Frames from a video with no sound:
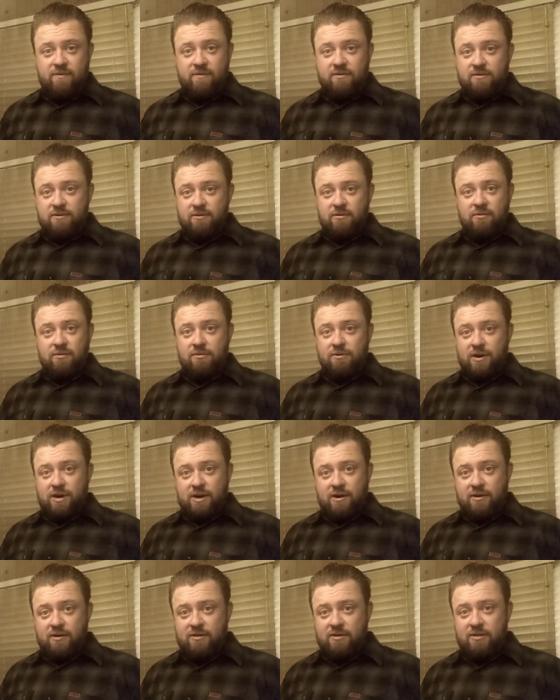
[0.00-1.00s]
for two,
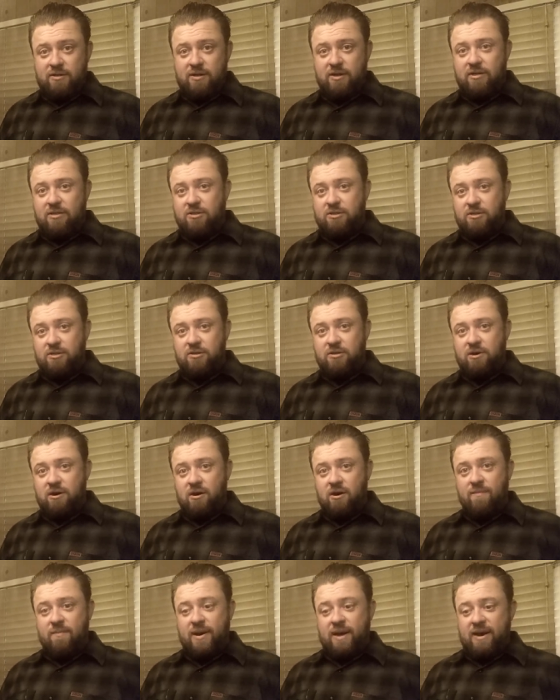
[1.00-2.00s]
three years. It's just
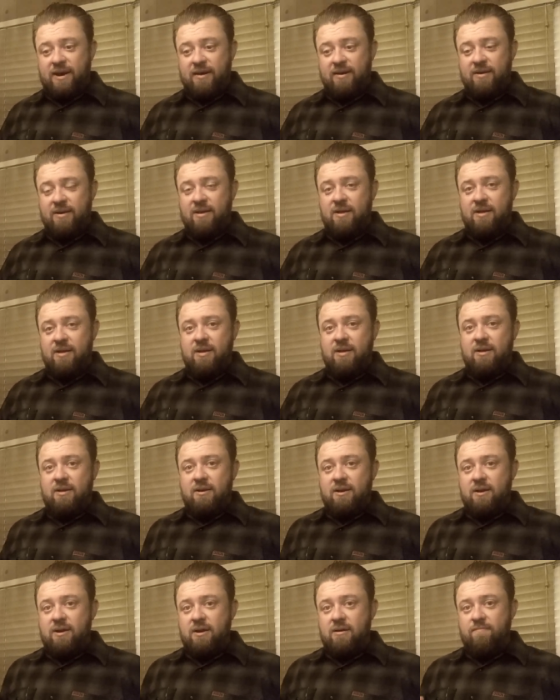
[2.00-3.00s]
automatic.
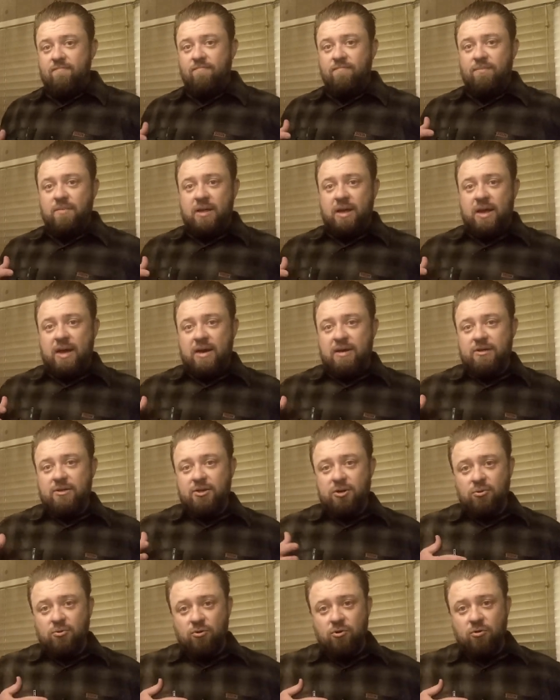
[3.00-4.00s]
Um, I
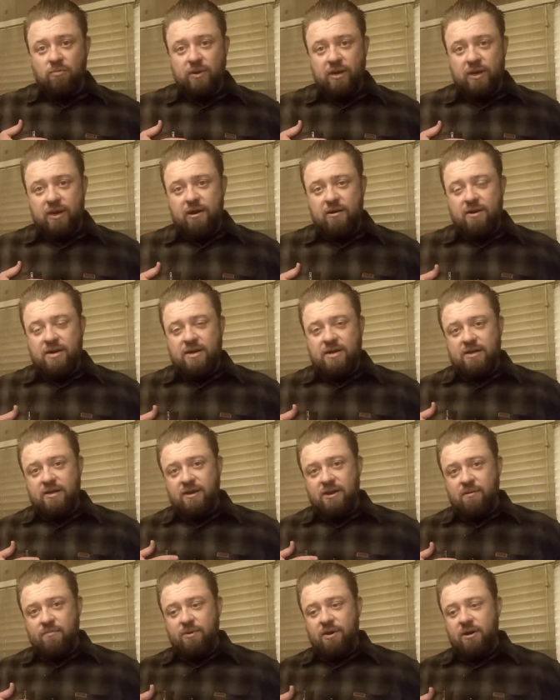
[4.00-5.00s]
don't normally carry
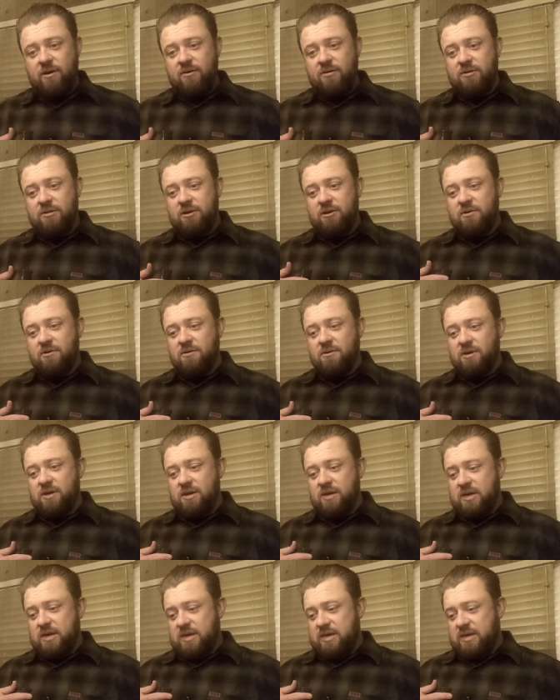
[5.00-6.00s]
anything up here, so
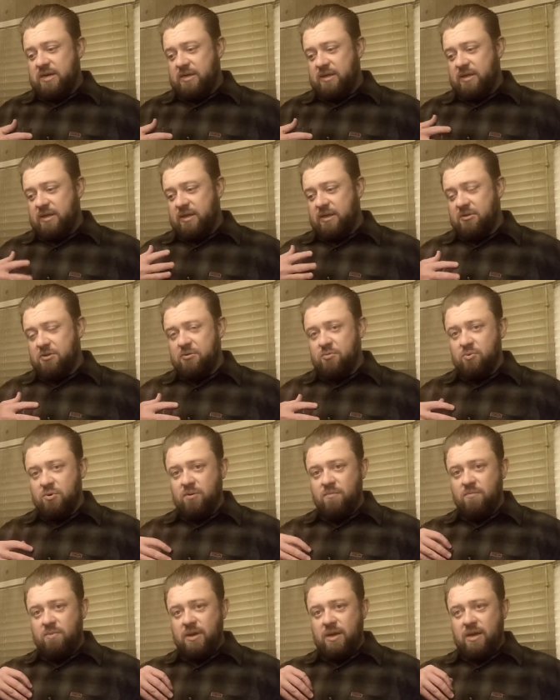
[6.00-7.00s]
this
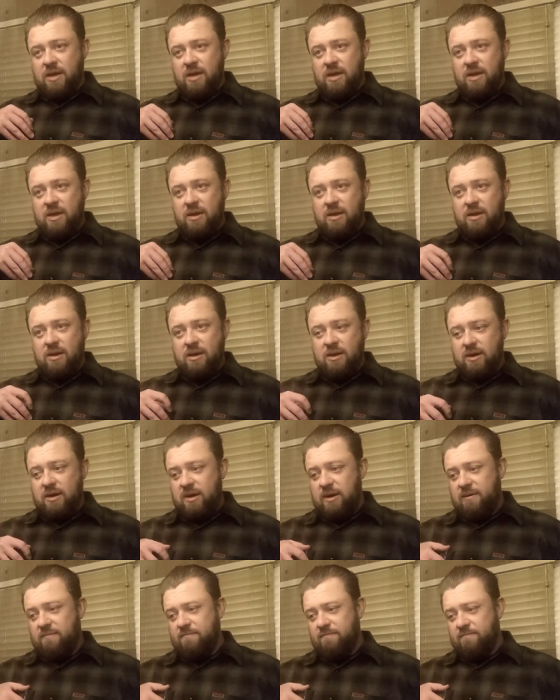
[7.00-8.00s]
would be
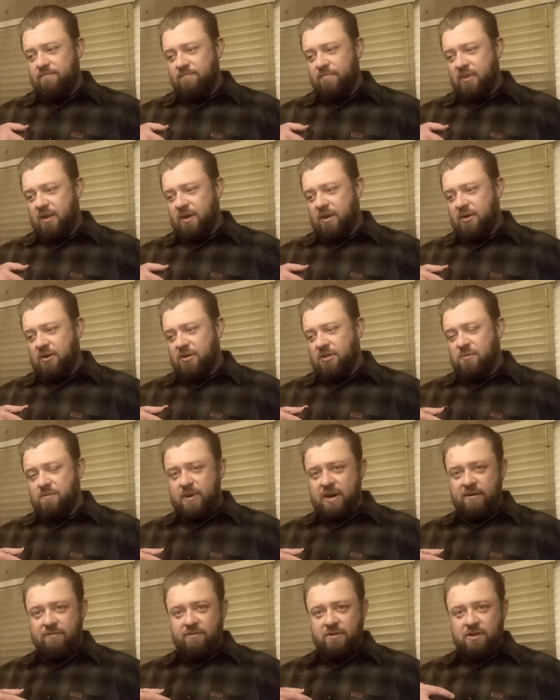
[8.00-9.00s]
um, a good
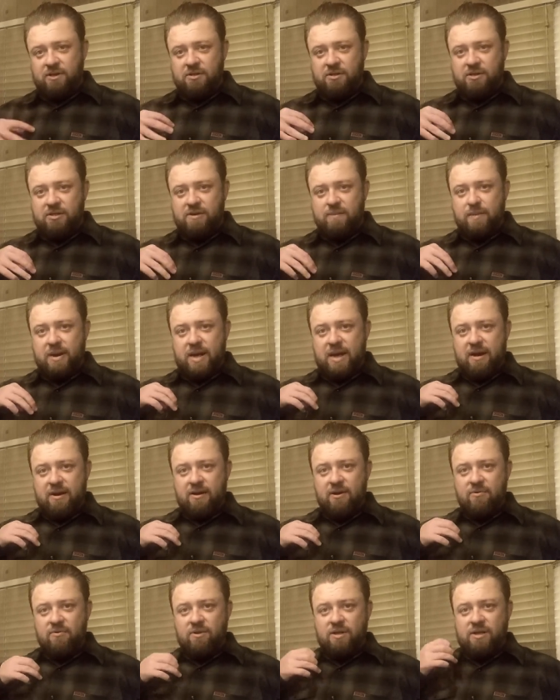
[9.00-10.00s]
spot for this because I'm
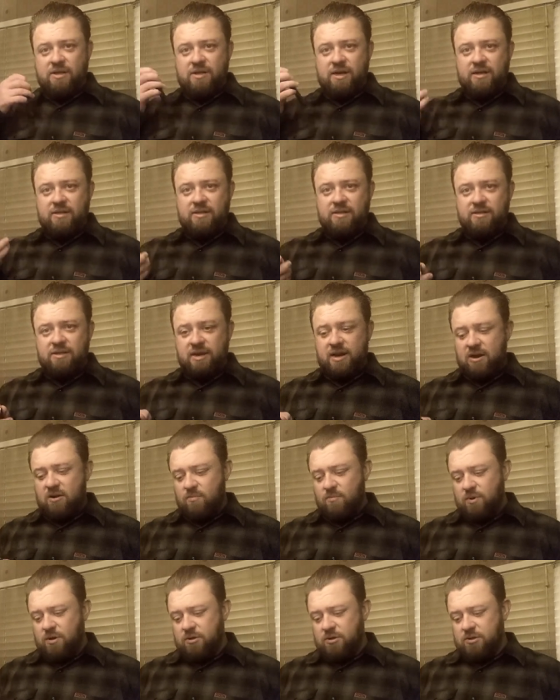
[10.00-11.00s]
not going to really take this thing
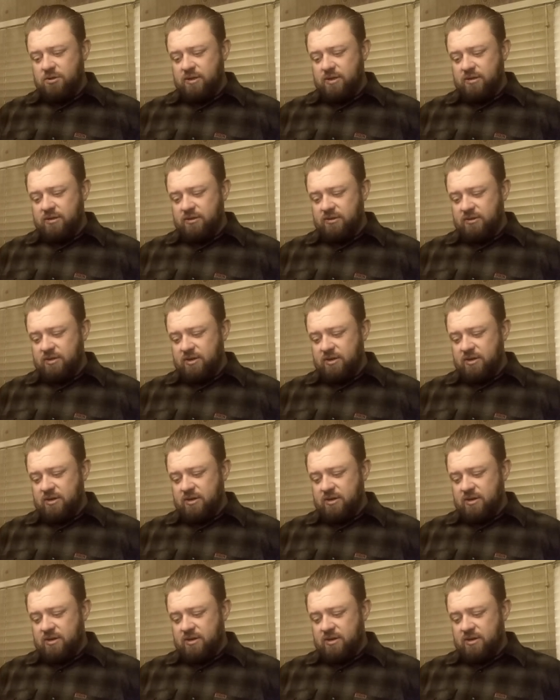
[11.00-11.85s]
out much unless